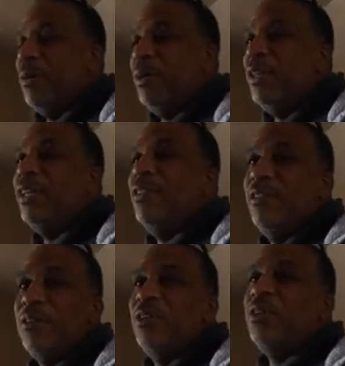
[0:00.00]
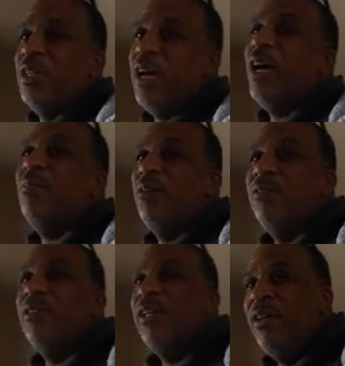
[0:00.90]
I mean, they did a good job
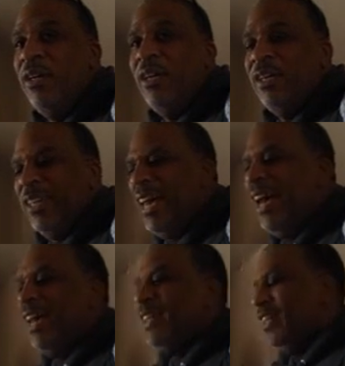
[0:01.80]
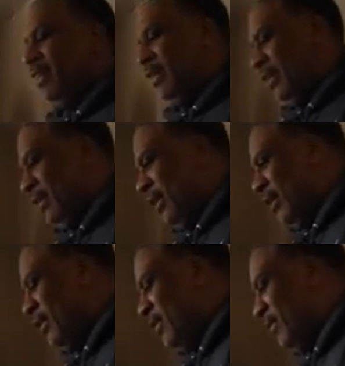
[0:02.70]
over there. The guy that that
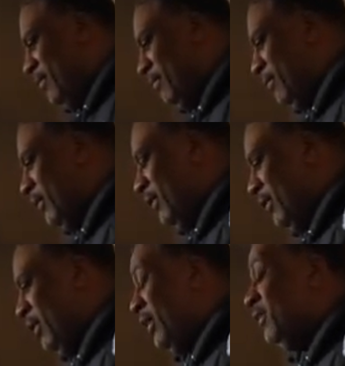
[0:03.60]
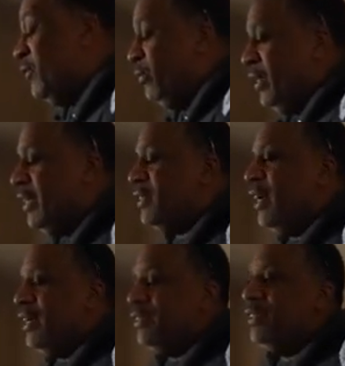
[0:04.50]
uh, he's the, that's
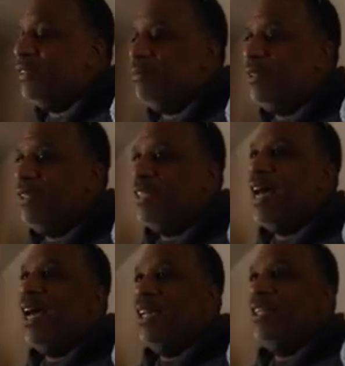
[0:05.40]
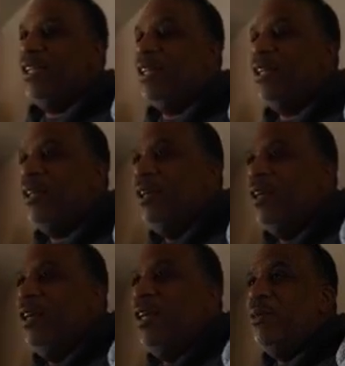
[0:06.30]
the house that he died.
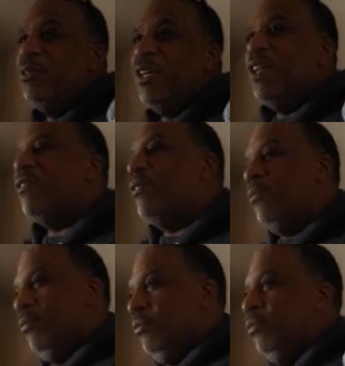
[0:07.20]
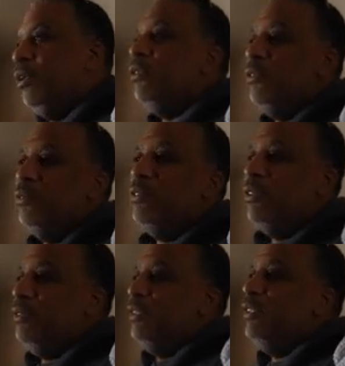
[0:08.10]
He was kind of a recluse,
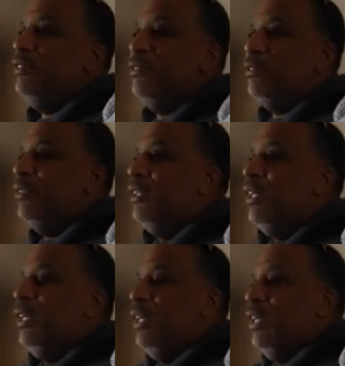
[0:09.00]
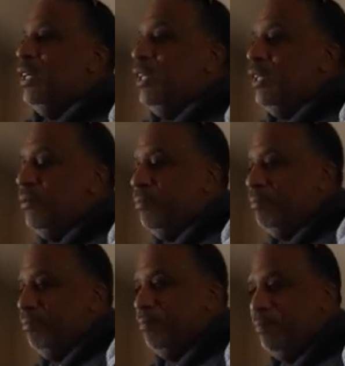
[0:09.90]
so he didn't.
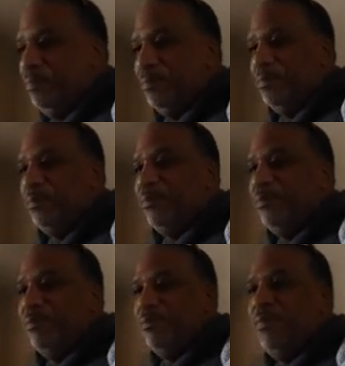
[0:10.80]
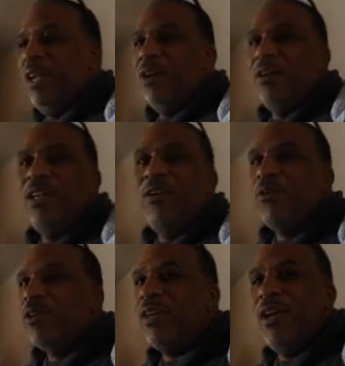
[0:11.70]
Uh, you know, he
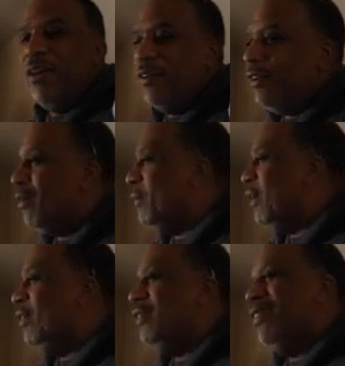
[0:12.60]
didn't really care. He didn't come out.